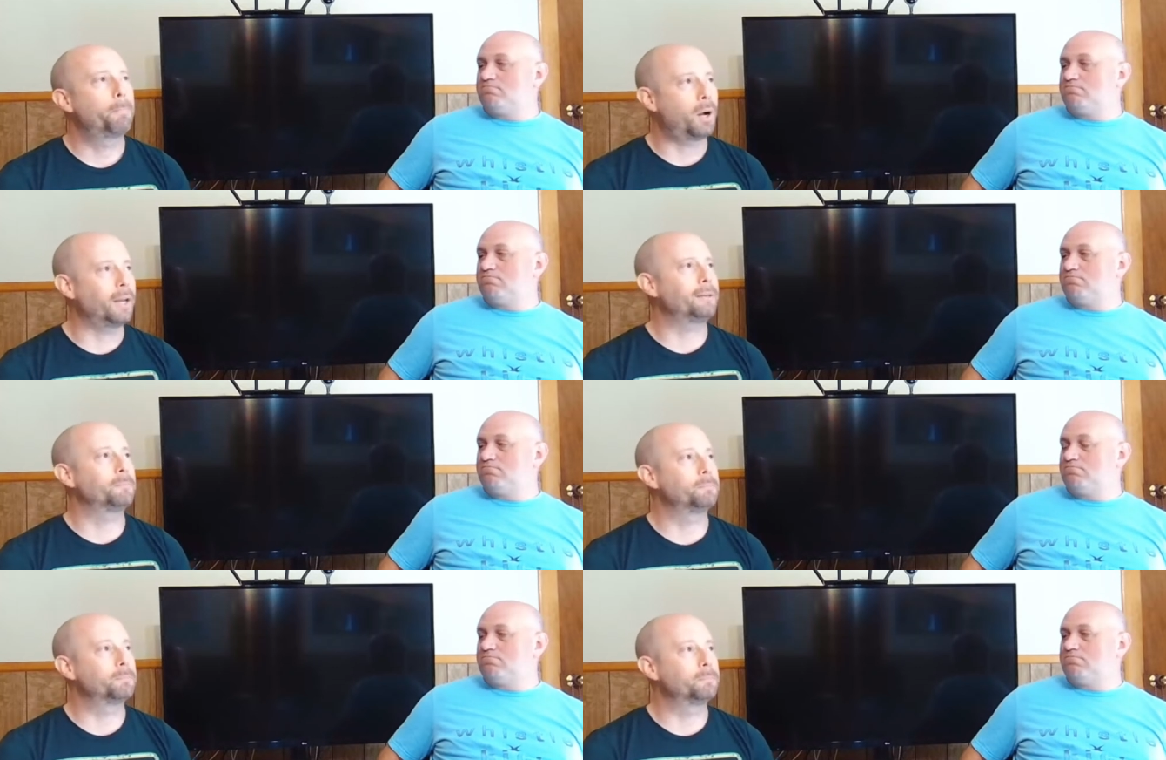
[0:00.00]

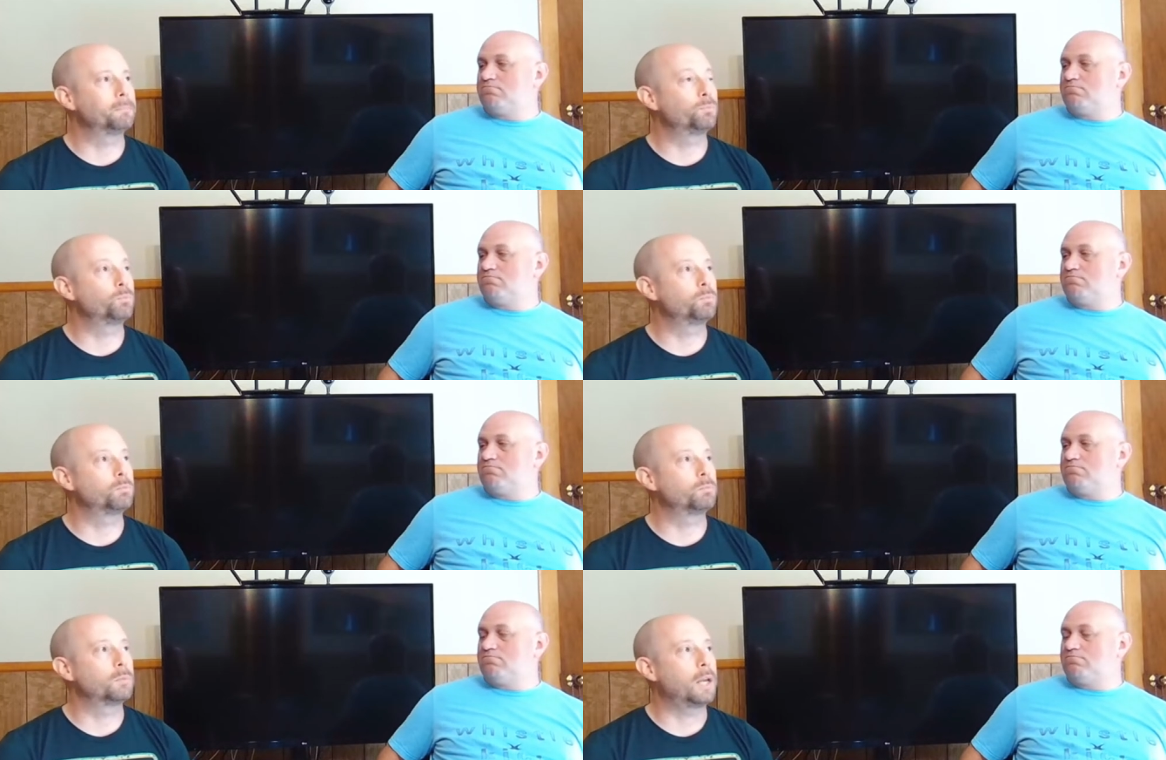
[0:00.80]
Speaker 1: But
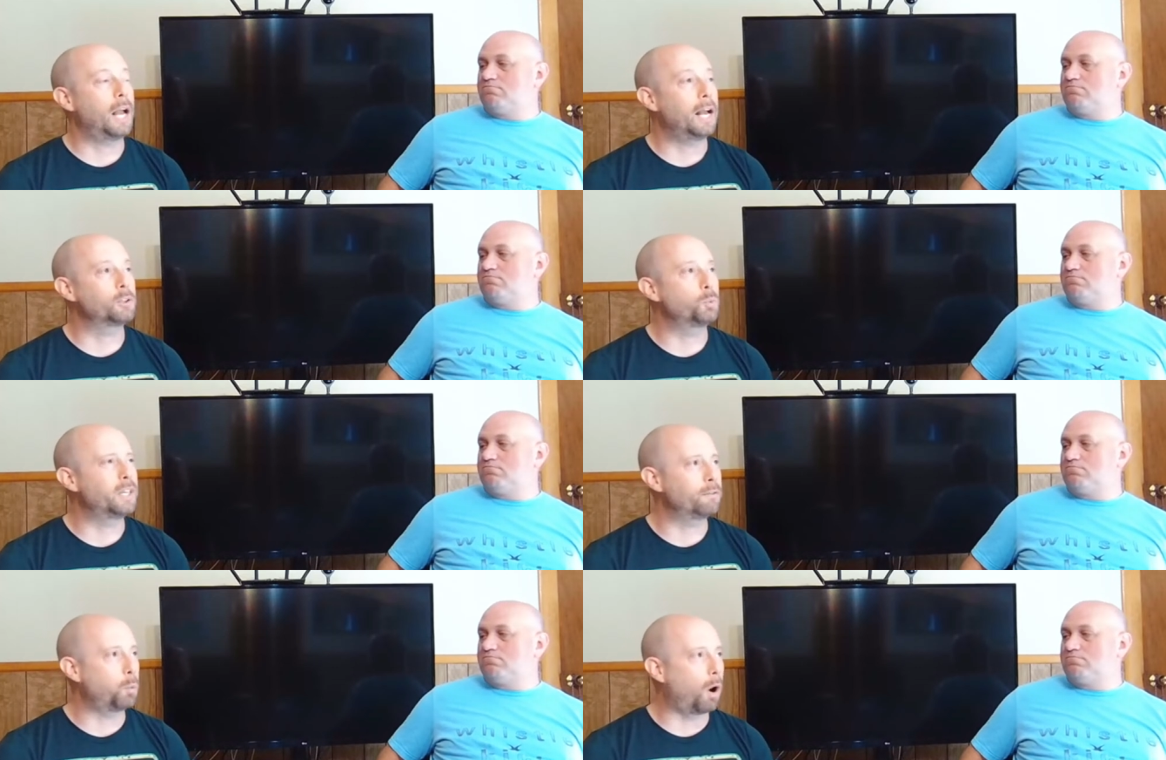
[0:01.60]
as we
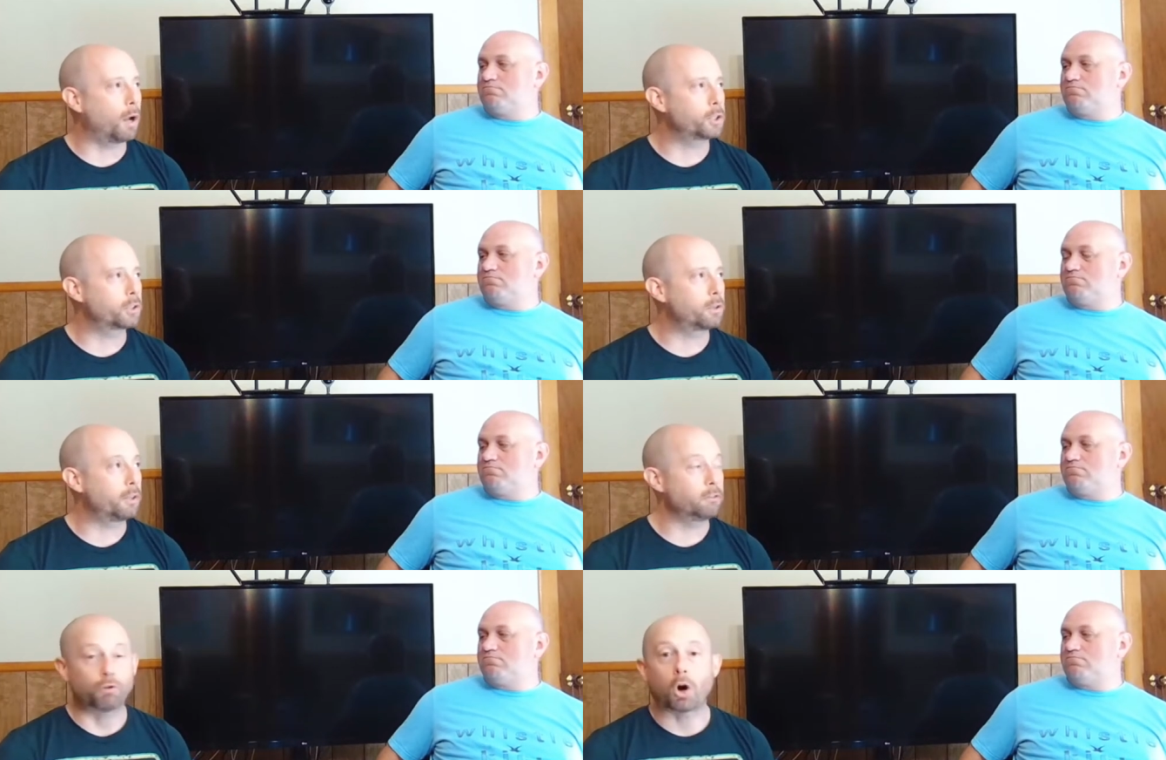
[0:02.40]
have watched
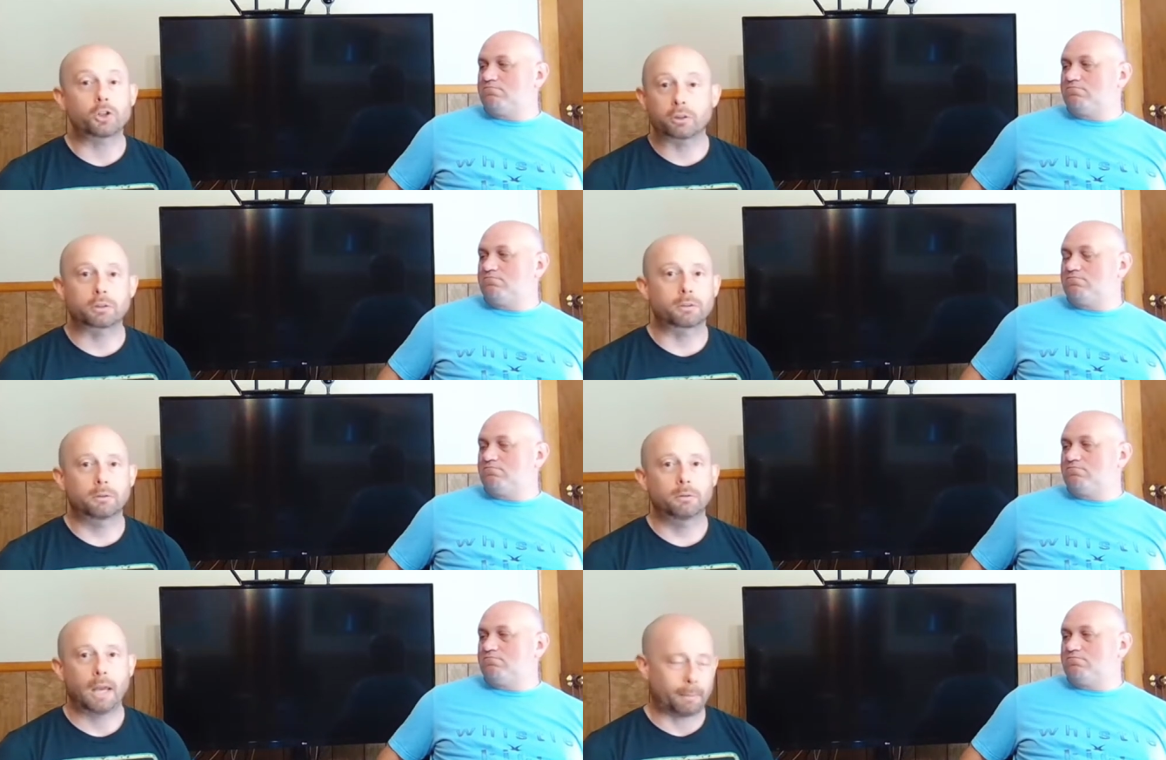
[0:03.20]
the largest
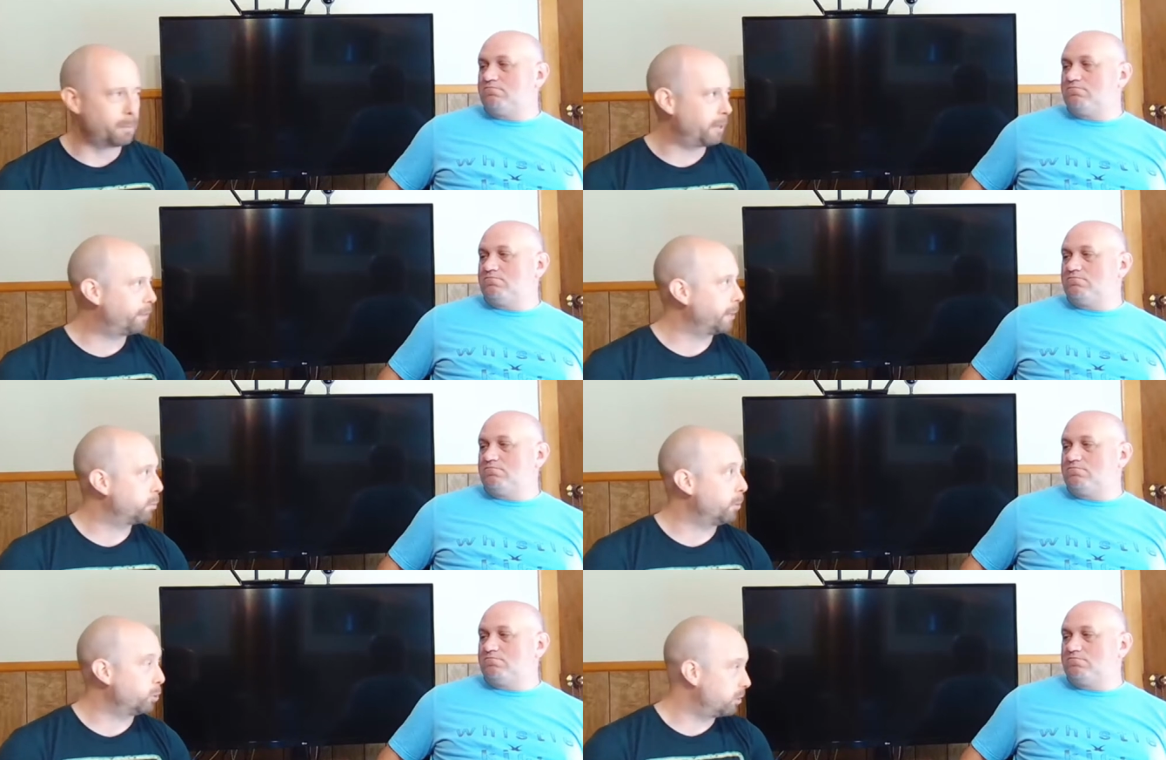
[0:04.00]
M M A fight
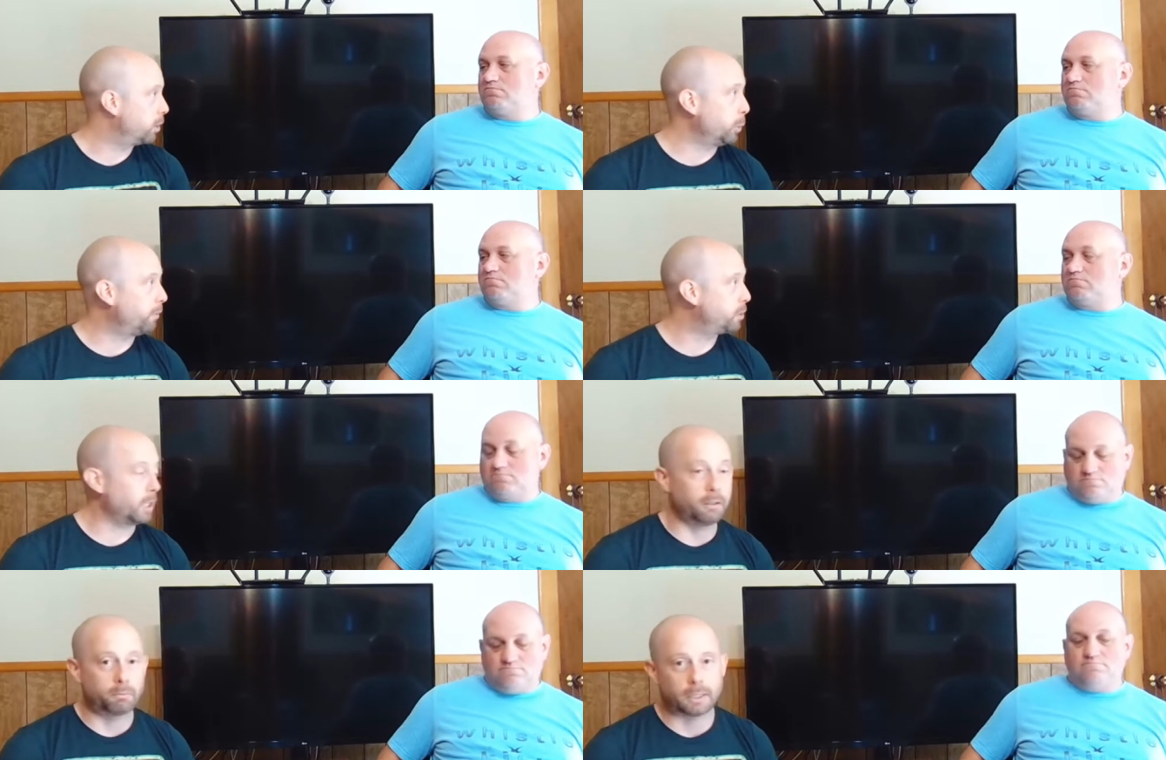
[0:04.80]
promotion, the U F C, mm-hmm.